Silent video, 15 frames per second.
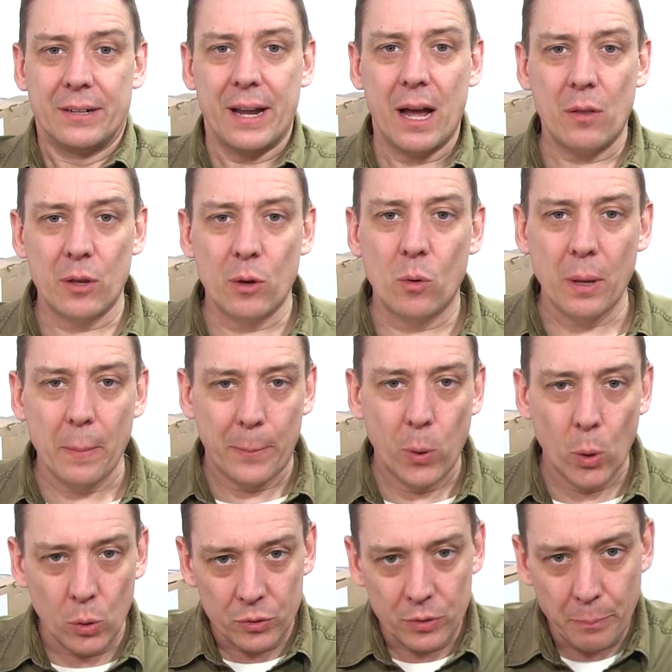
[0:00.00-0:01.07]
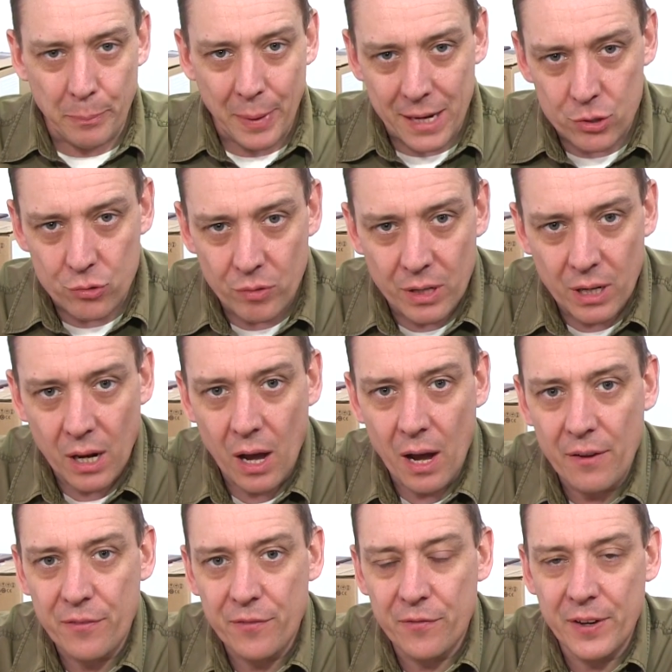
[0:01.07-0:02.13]
Now, the all-important battery
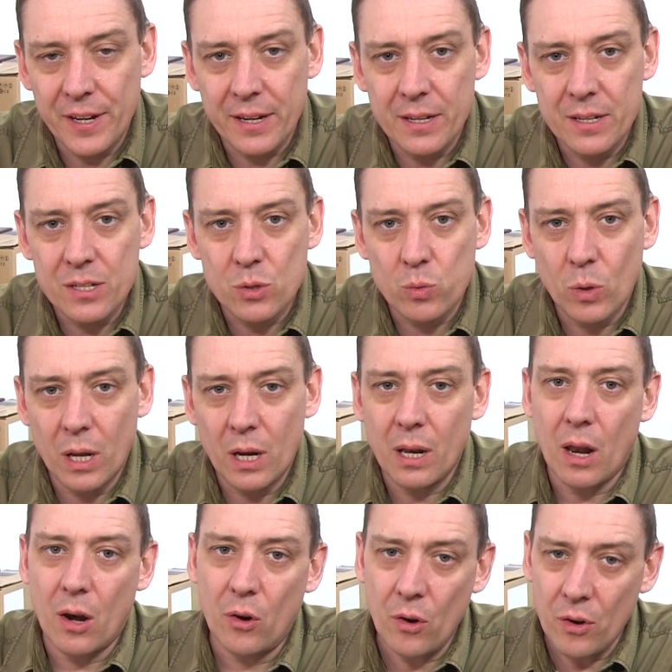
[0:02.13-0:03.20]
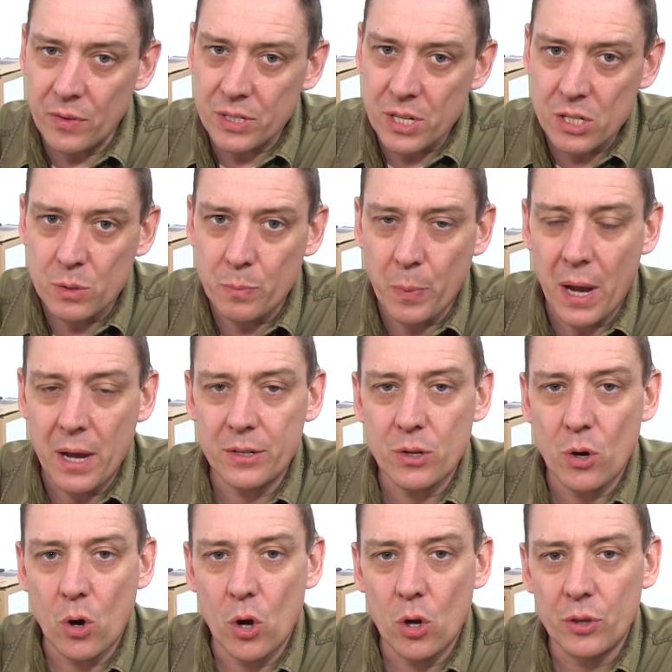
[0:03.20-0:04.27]
life figures, well, a lot of it does depend
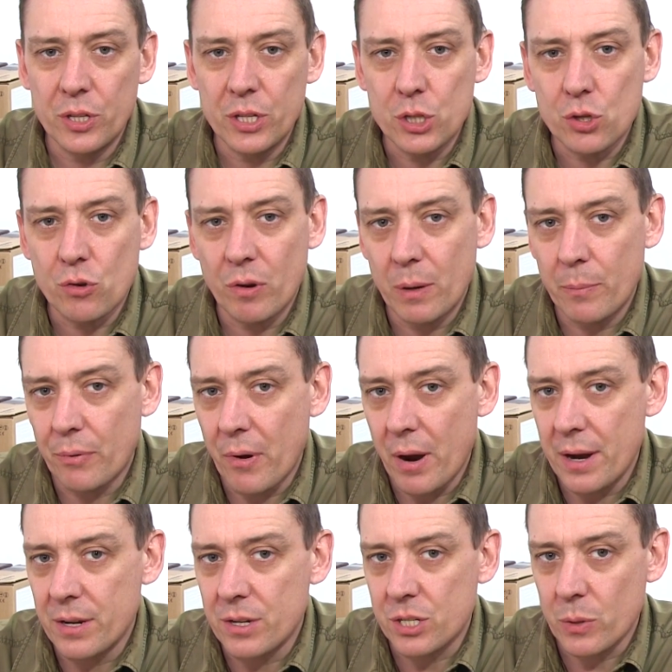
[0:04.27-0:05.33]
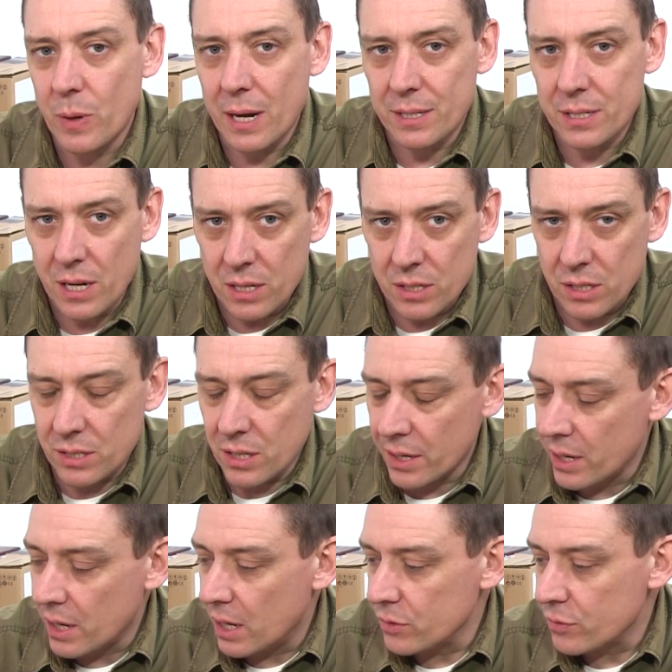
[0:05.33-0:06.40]
on the screen brightness. So our tests are
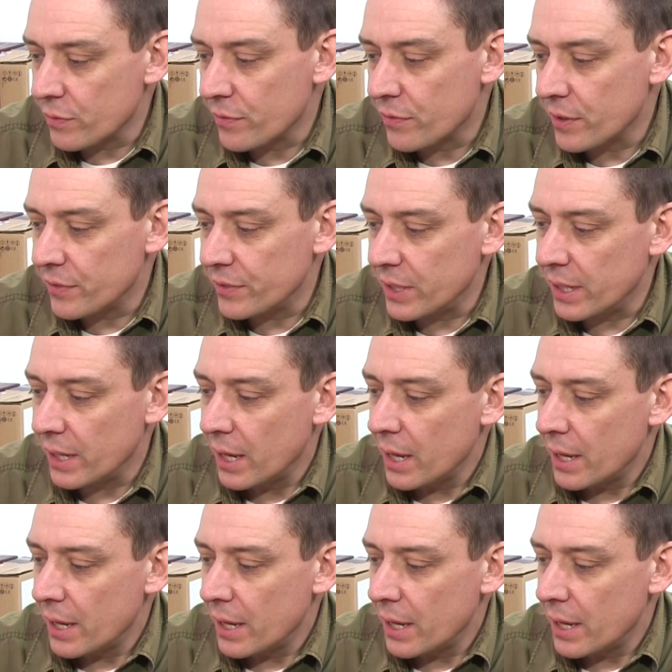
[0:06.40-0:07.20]
done at 150